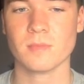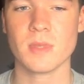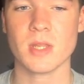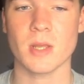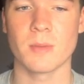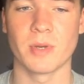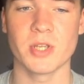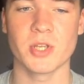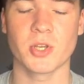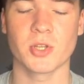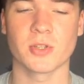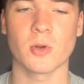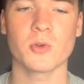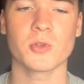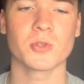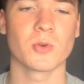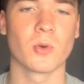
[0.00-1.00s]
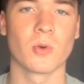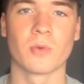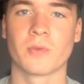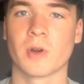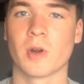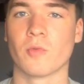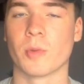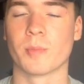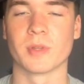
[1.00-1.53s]
But you could also go for
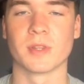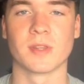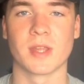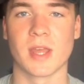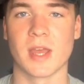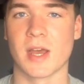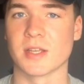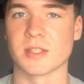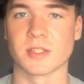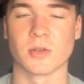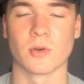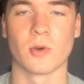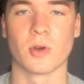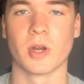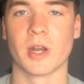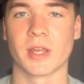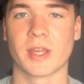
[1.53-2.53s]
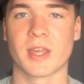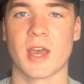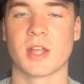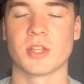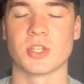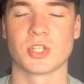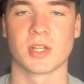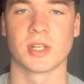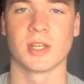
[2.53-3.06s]
a Ruben Diaz or an
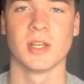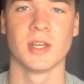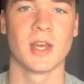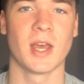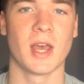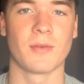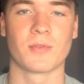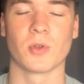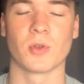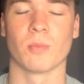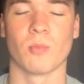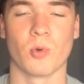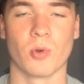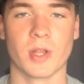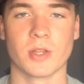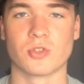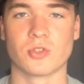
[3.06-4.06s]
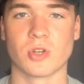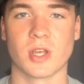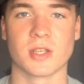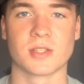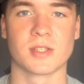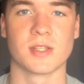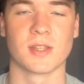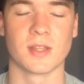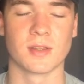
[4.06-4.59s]
Akanji if you're more
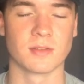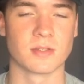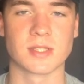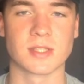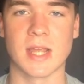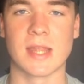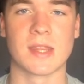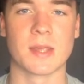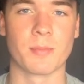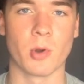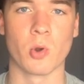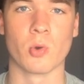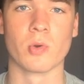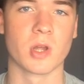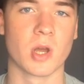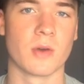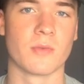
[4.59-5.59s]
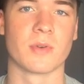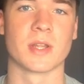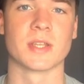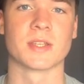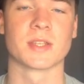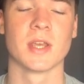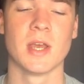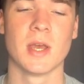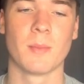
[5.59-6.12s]
interested in steady ball
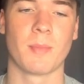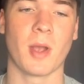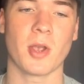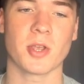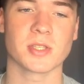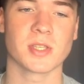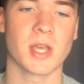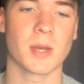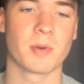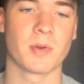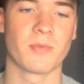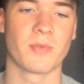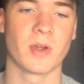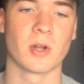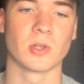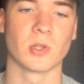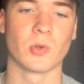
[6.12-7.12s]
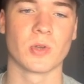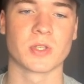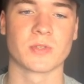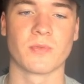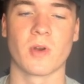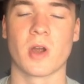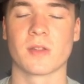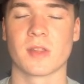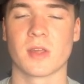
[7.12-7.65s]
recoveries. Personally, I prefer Lewis
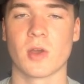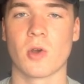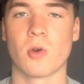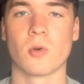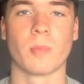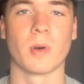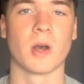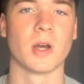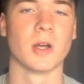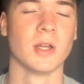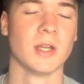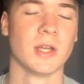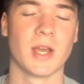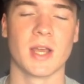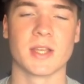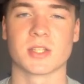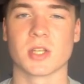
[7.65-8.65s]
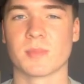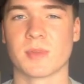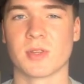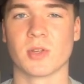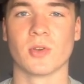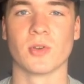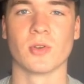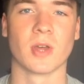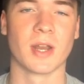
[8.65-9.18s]
Vardiol, but it's up to
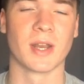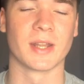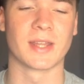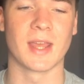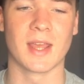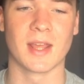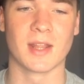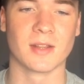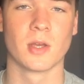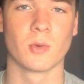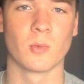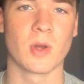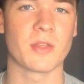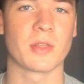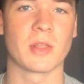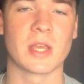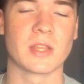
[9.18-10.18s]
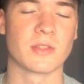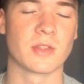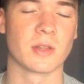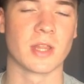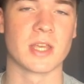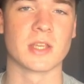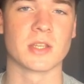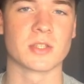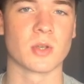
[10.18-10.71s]
you. And again, with like the
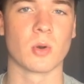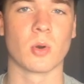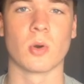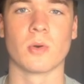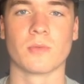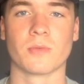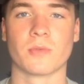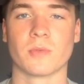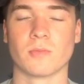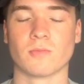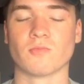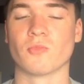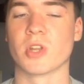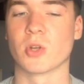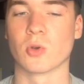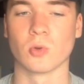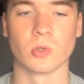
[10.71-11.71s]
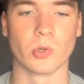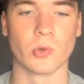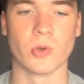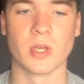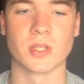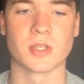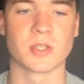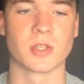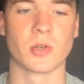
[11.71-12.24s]
likes of Rico
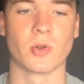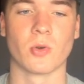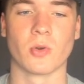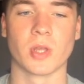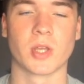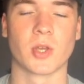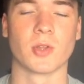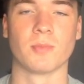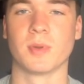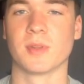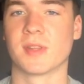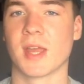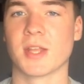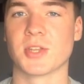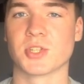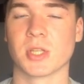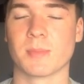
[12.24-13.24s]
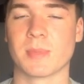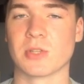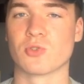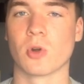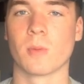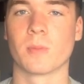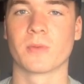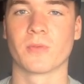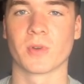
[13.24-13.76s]
Lewis, you know, he could potentially be
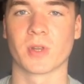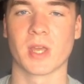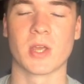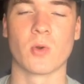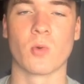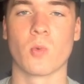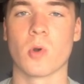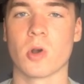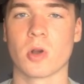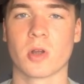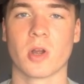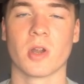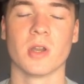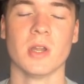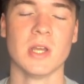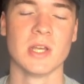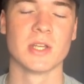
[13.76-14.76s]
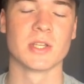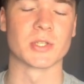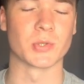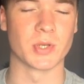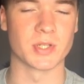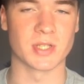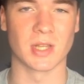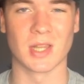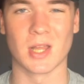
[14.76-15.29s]
dropped for Kyle Walker, so
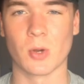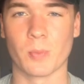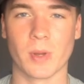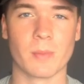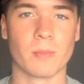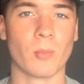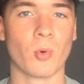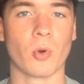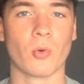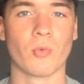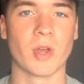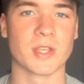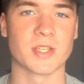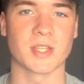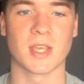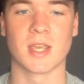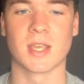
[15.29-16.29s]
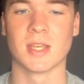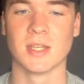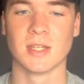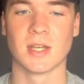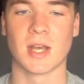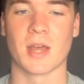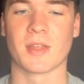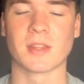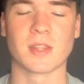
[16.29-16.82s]
it's a little bit more risky.
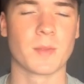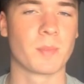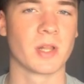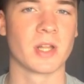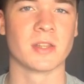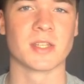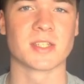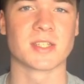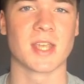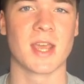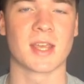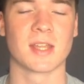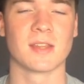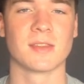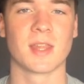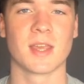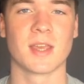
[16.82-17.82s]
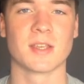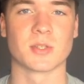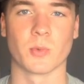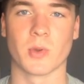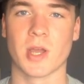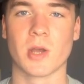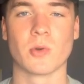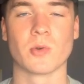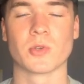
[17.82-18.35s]
I think they play on the second day as
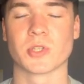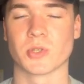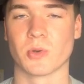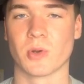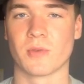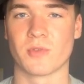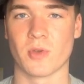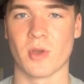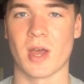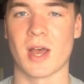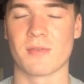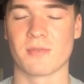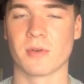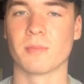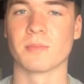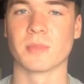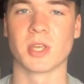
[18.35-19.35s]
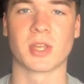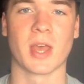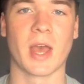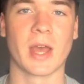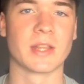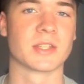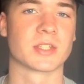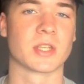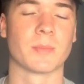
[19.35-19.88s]
well, so if you have him, you
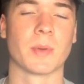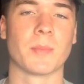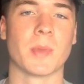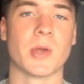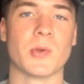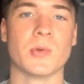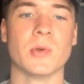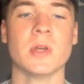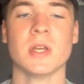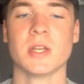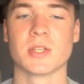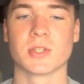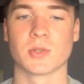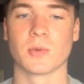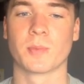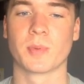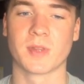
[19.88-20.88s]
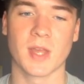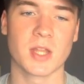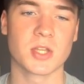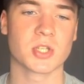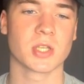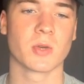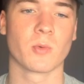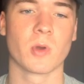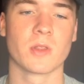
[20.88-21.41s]
can't sub him out. So
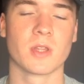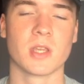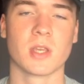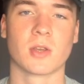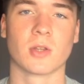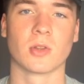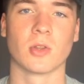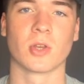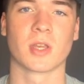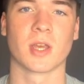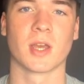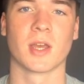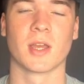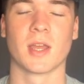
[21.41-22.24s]
potentially one that you could look at,